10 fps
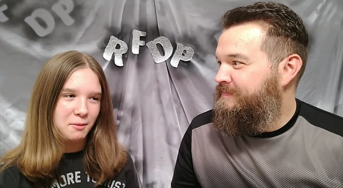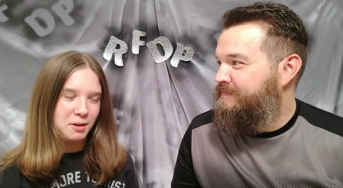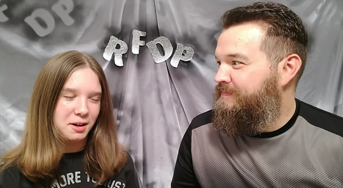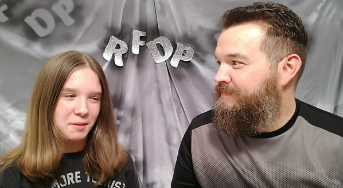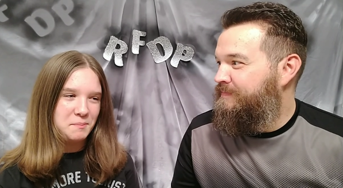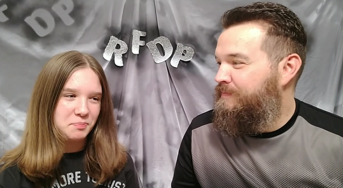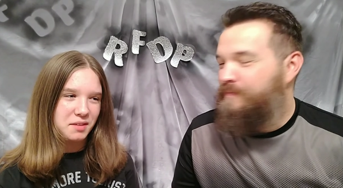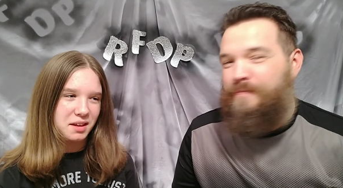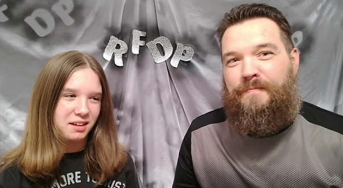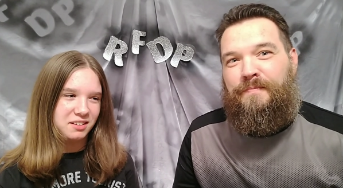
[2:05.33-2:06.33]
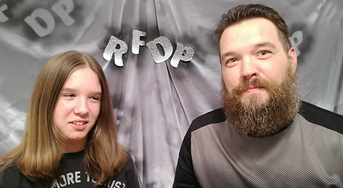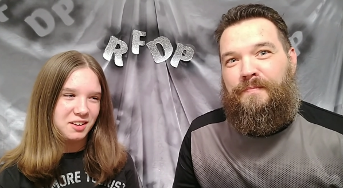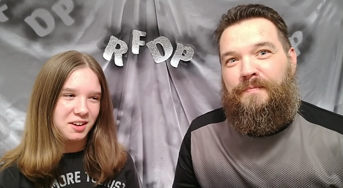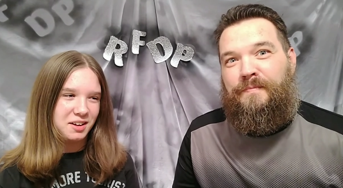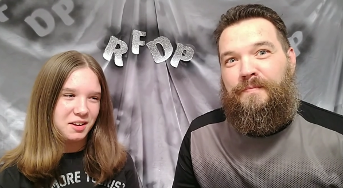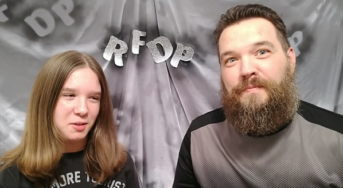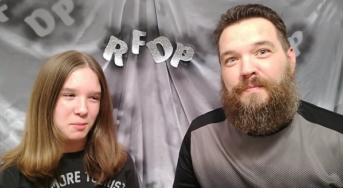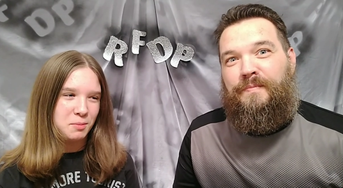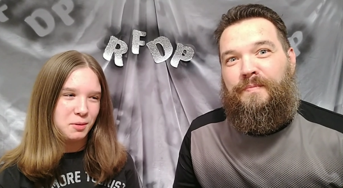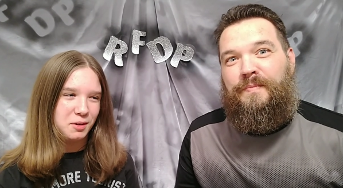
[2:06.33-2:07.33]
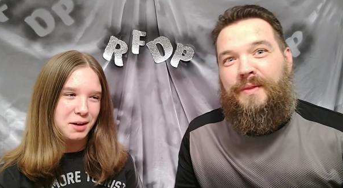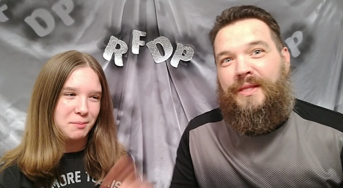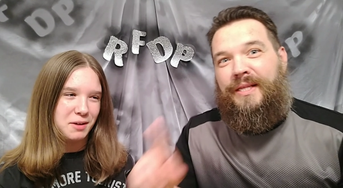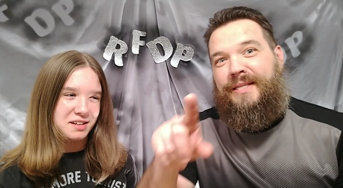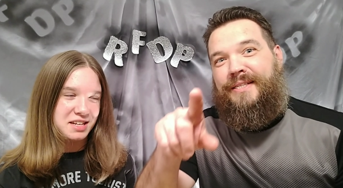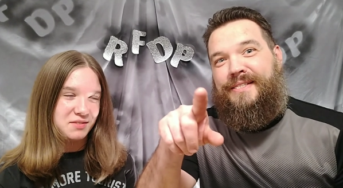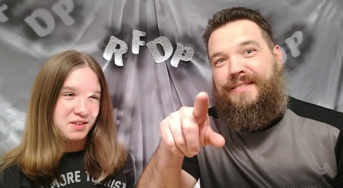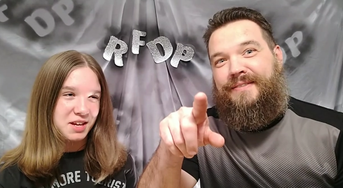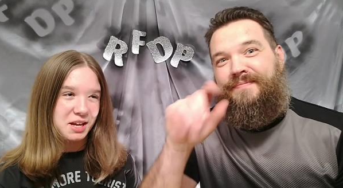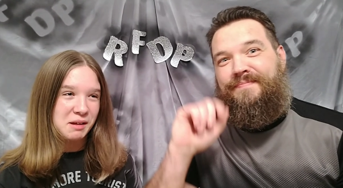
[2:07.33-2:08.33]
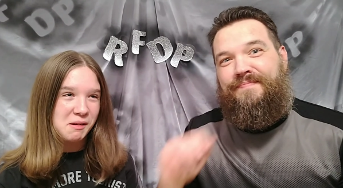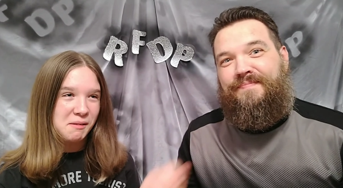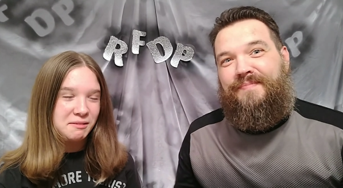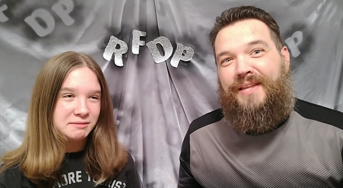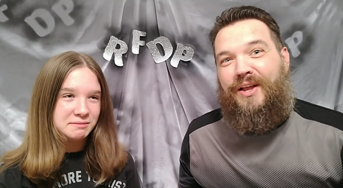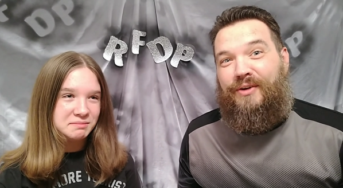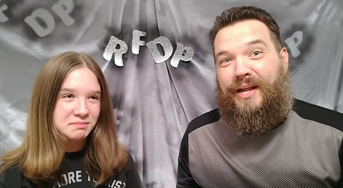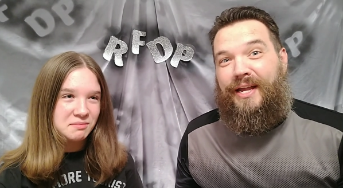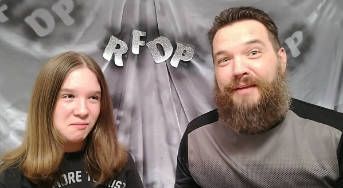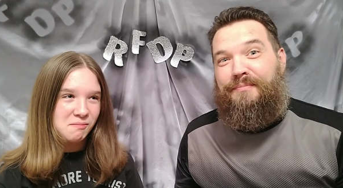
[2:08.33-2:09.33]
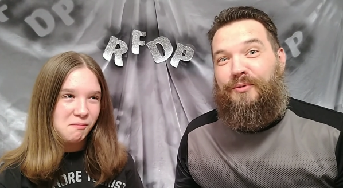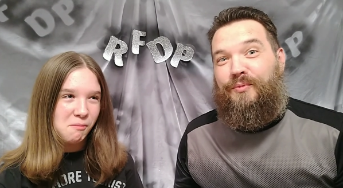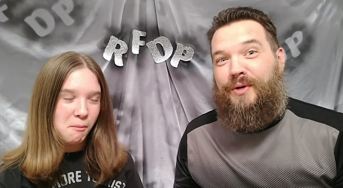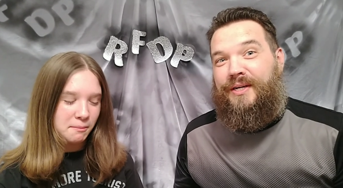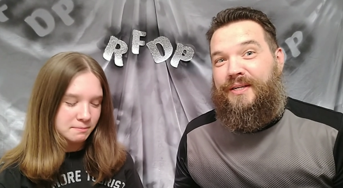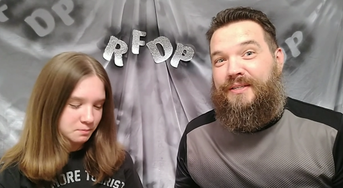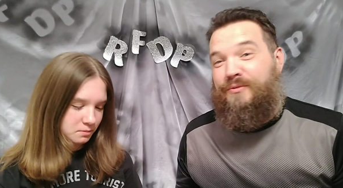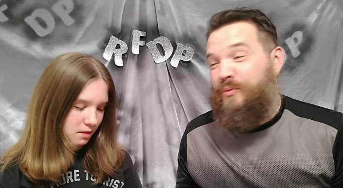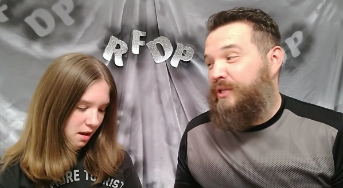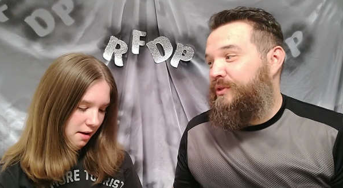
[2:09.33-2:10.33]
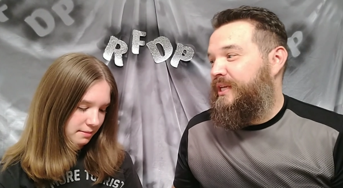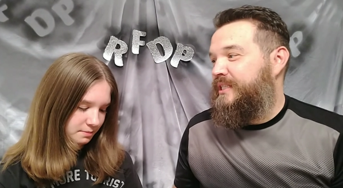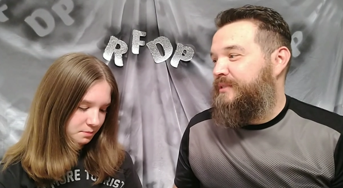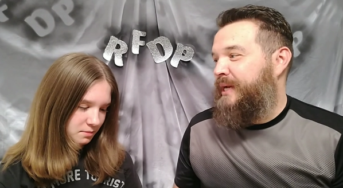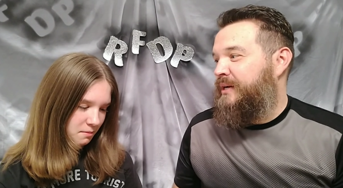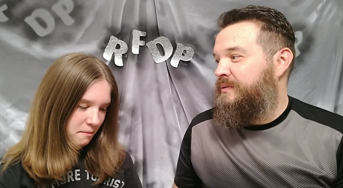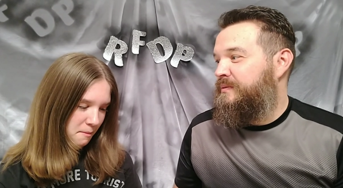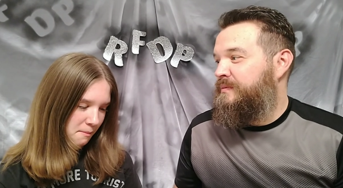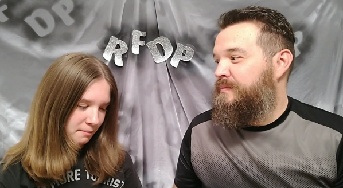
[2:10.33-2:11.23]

Speaker 1: Well, I saw you pull it up on T V.
Speaker 2: Okay, but what what do you think it's about?